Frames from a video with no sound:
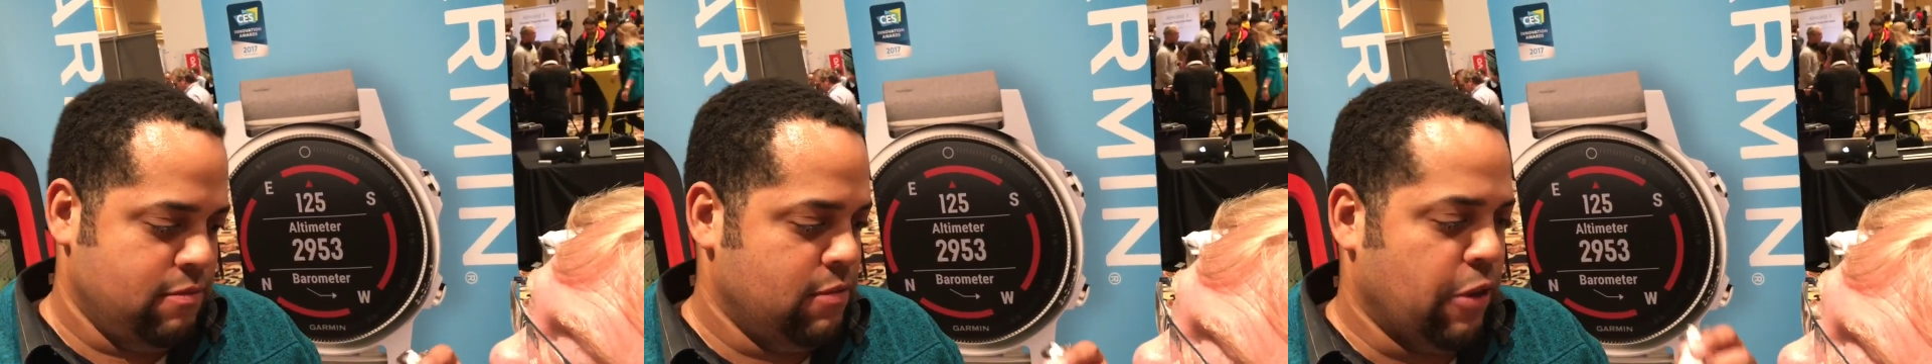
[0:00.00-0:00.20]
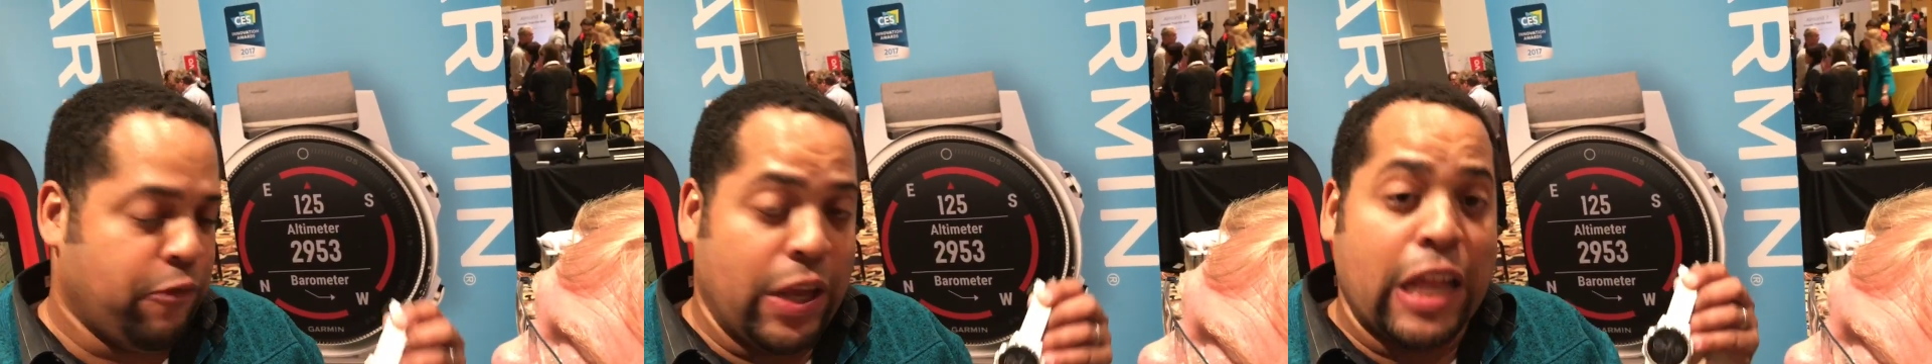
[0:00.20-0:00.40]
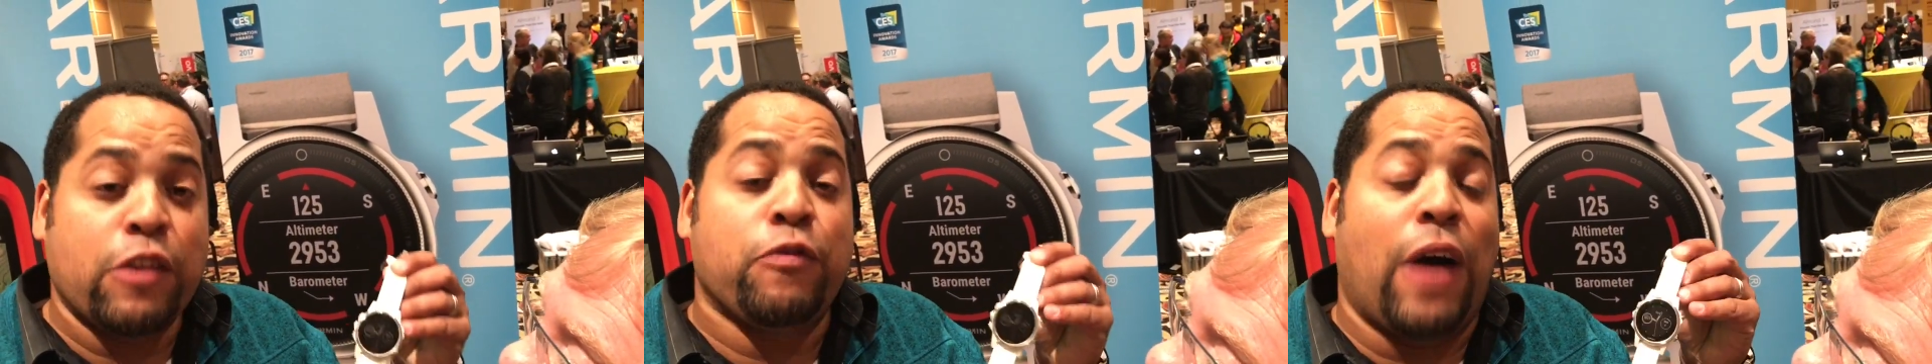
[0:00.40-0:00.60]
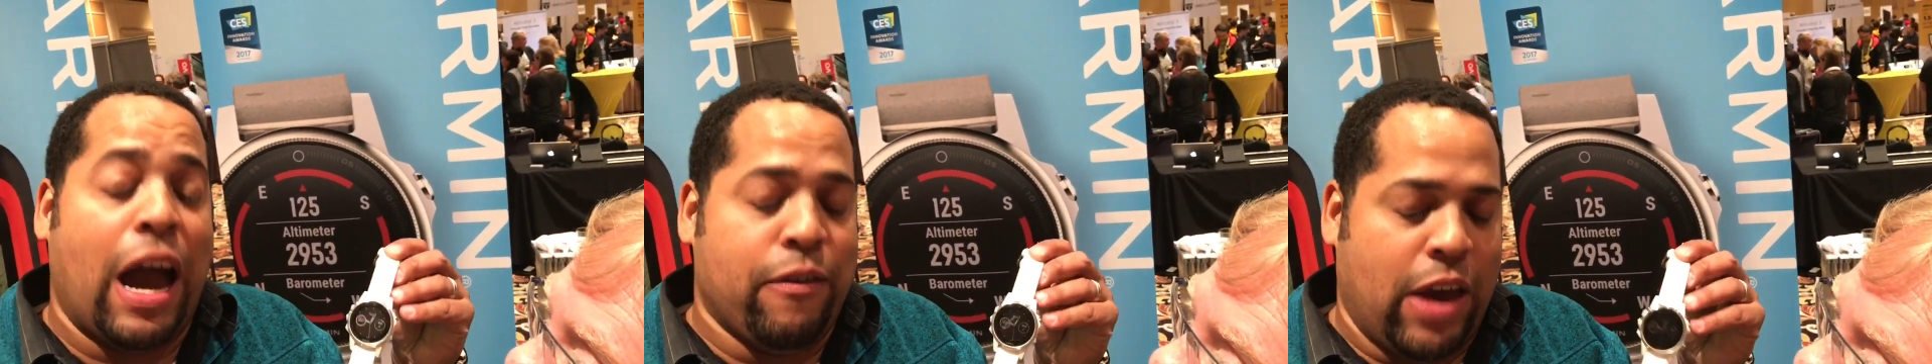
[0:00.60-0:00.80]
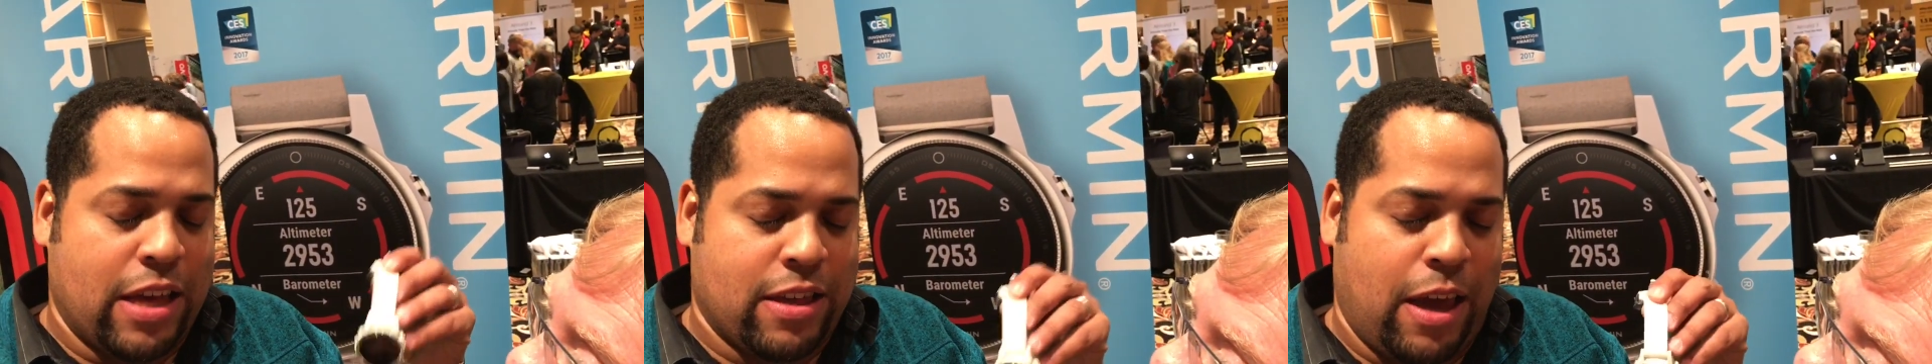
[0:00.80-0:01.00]
the fenix
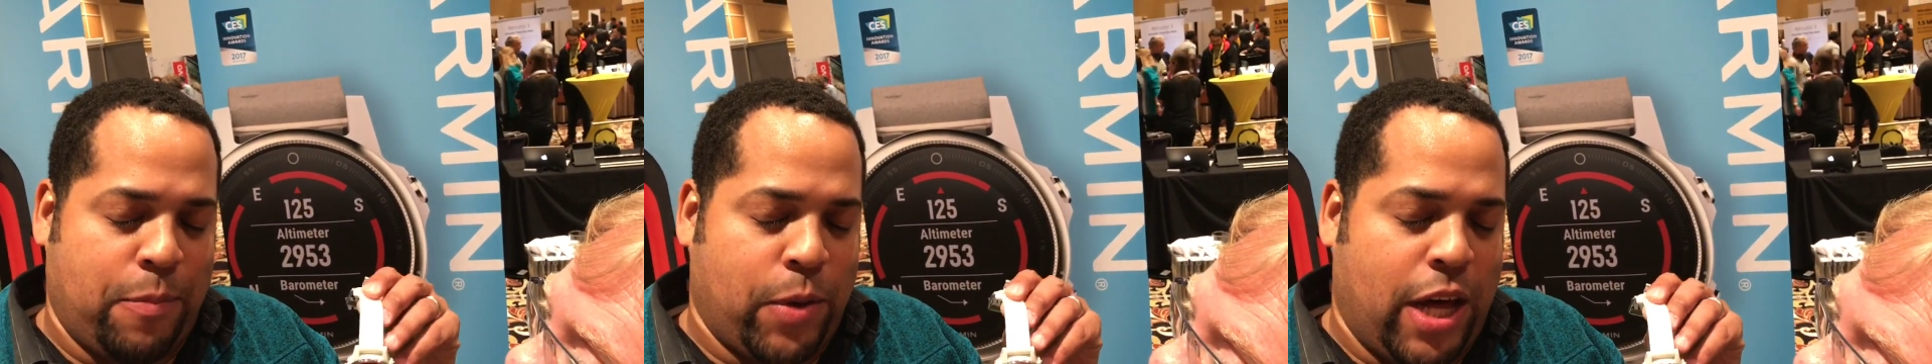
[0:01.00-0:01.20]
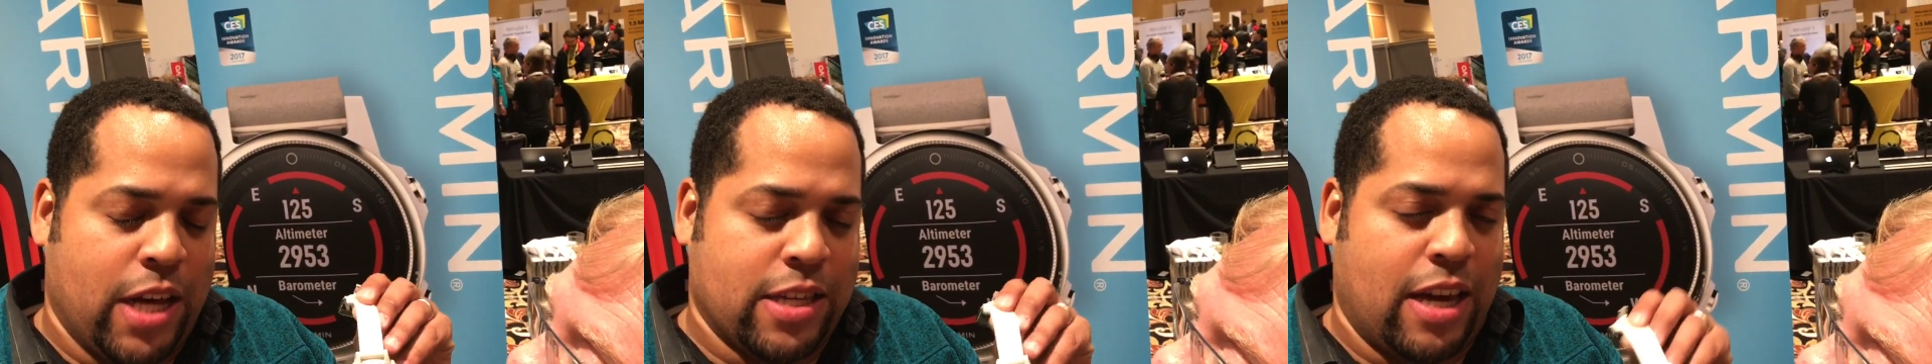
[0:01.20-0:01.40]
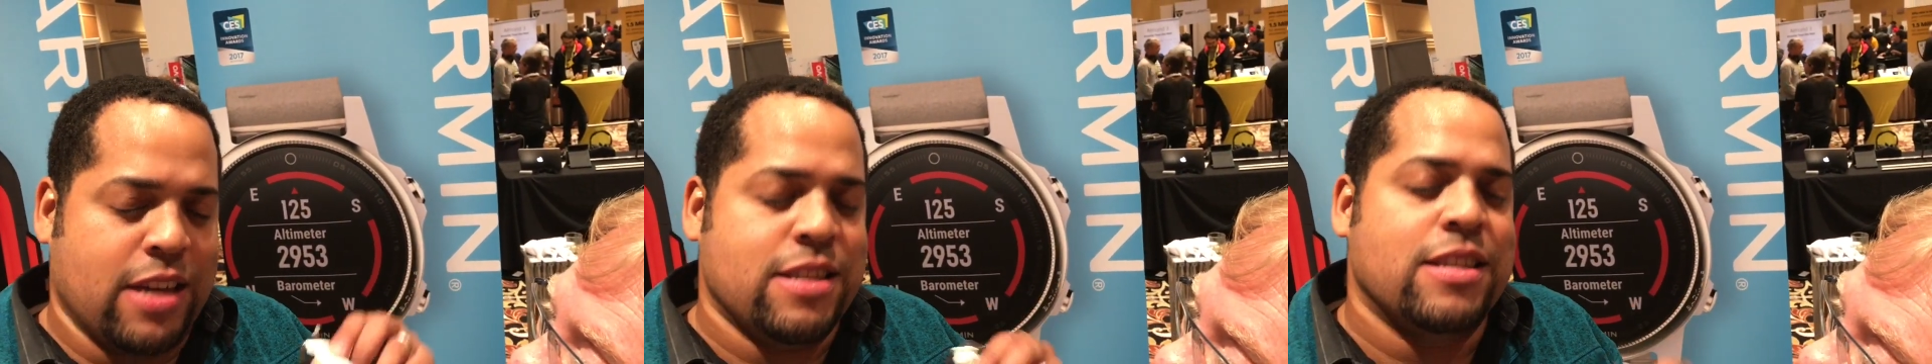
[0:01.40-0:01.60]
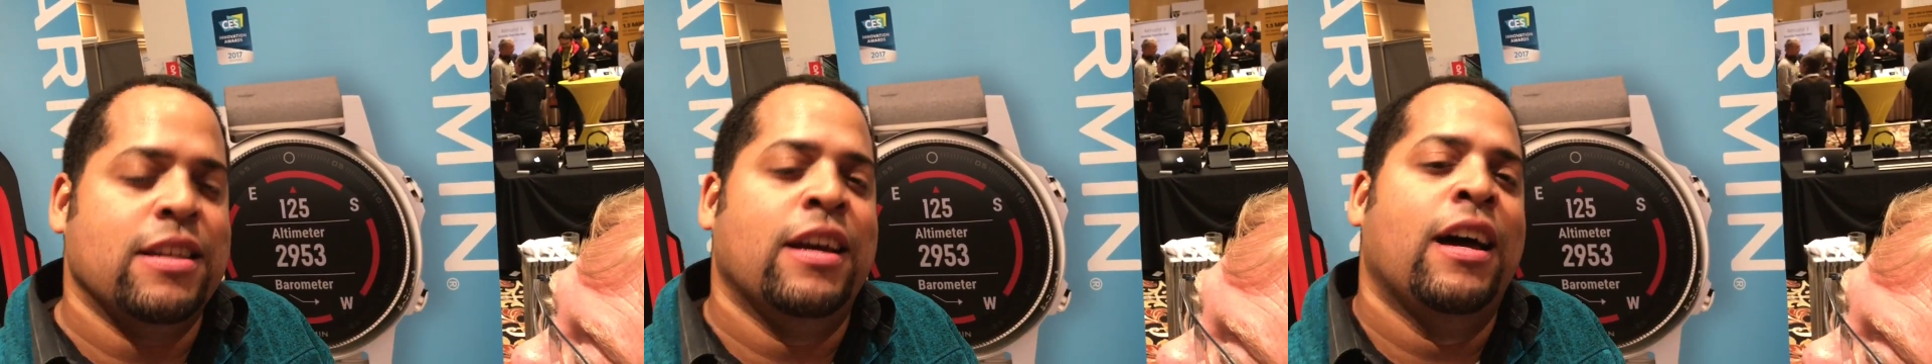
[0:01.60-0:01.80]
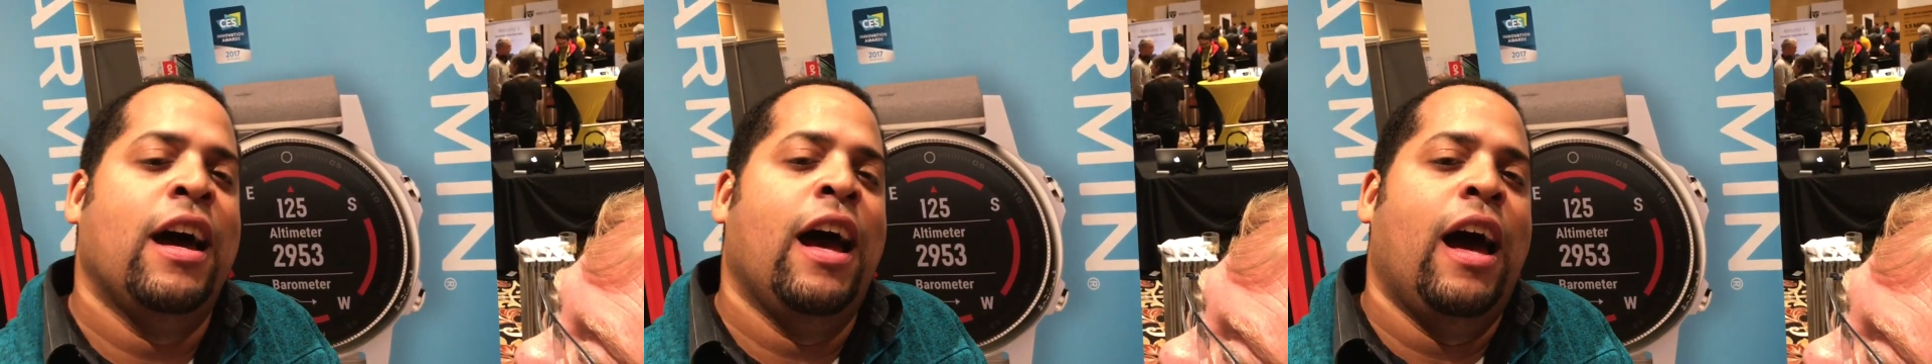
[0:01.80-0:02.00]
5S, I apologize.
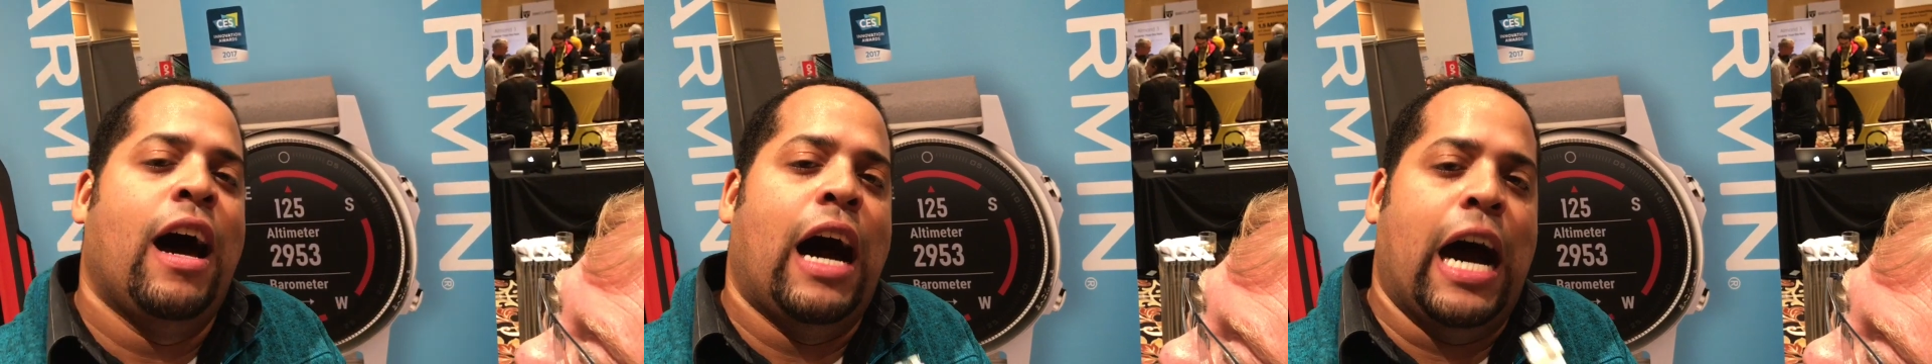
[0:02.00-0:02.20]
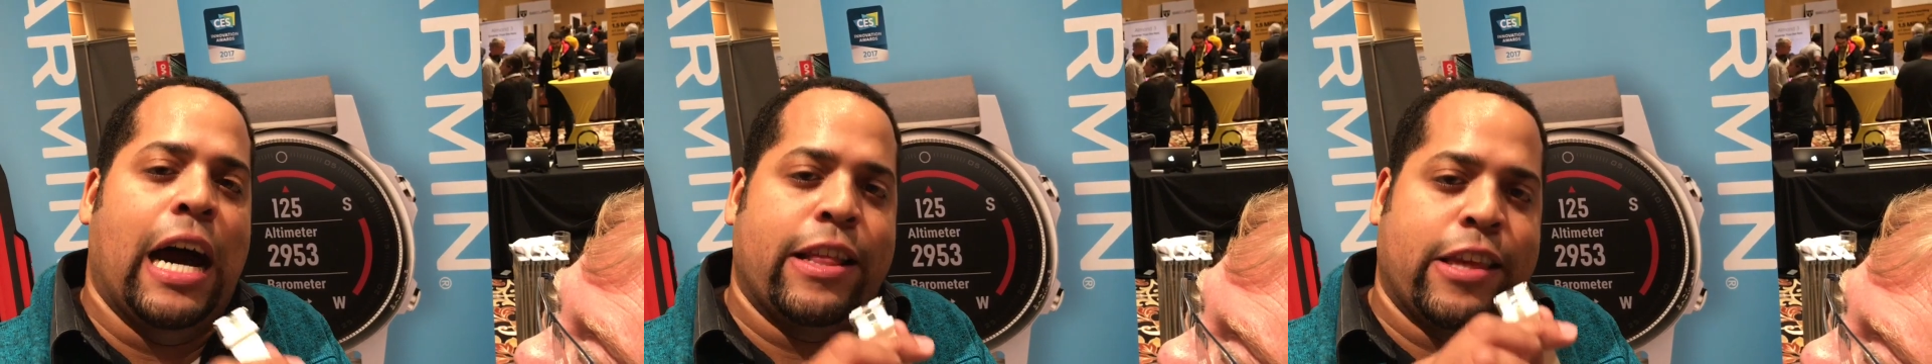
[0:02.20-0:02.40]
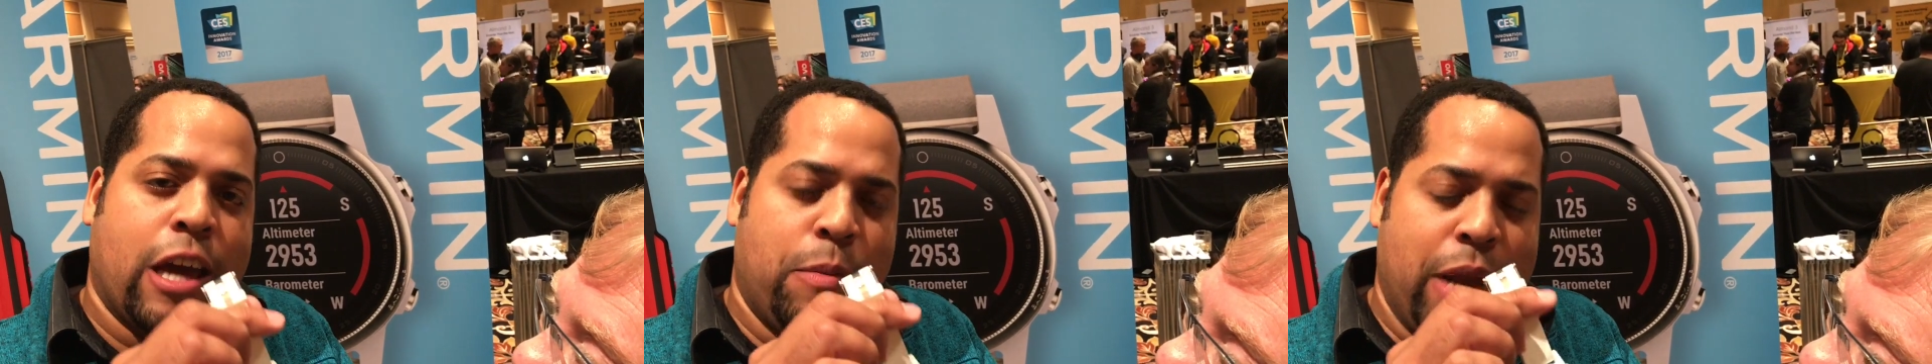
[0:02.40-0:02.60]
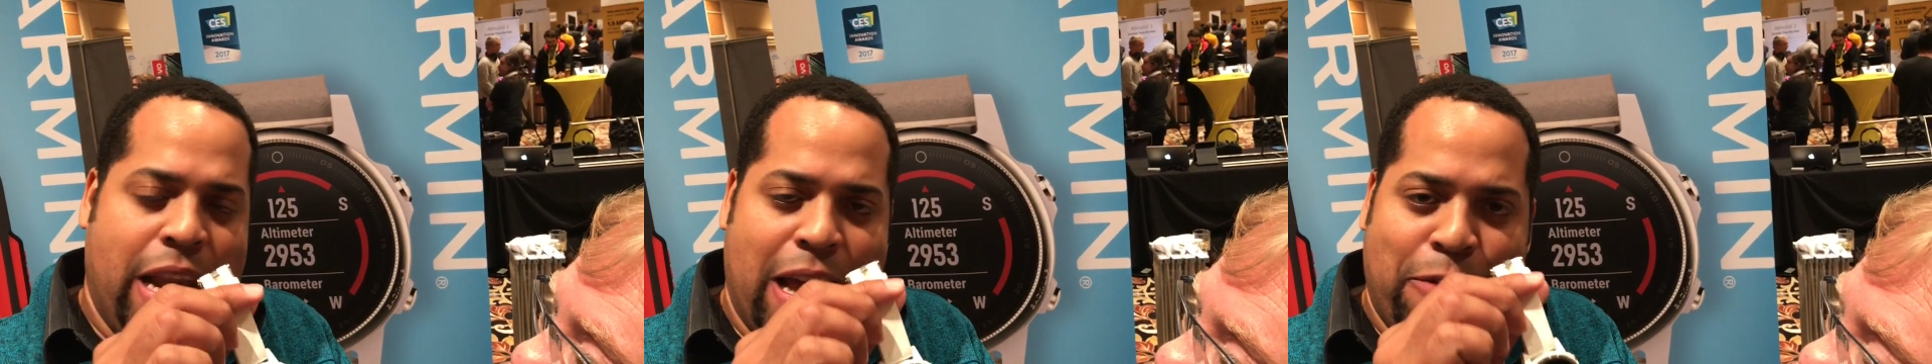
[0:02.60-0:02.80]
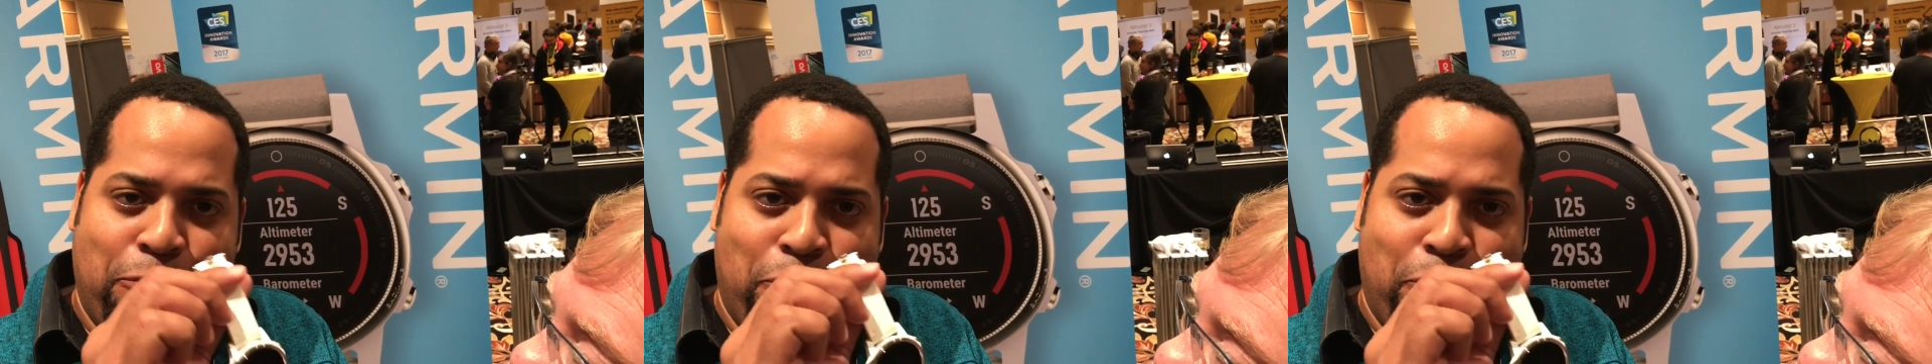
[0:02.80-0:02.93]
Uh, it's coming in at